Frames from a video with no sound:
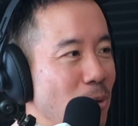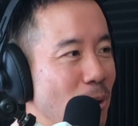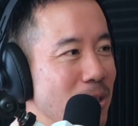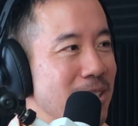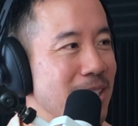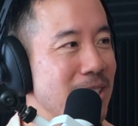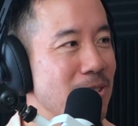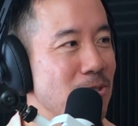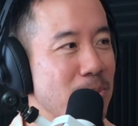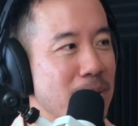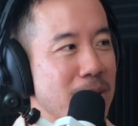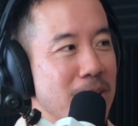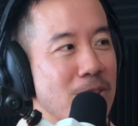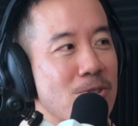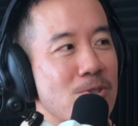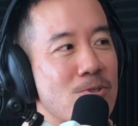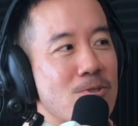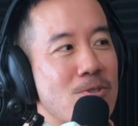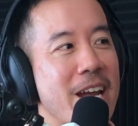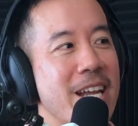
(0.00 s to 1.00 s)
Qantas would be
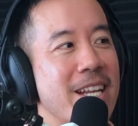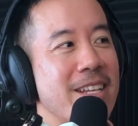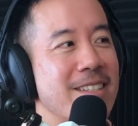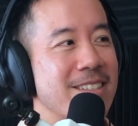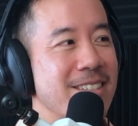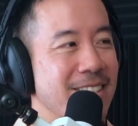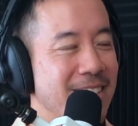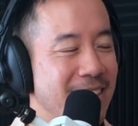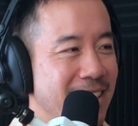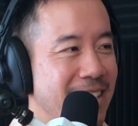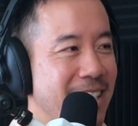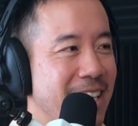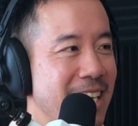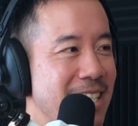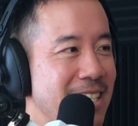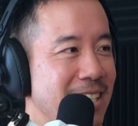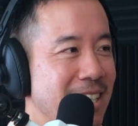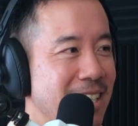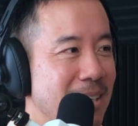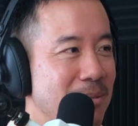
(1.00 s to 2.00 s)
a great
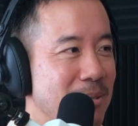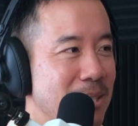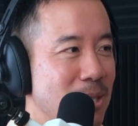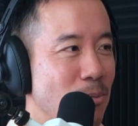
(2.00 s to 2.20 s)
case study.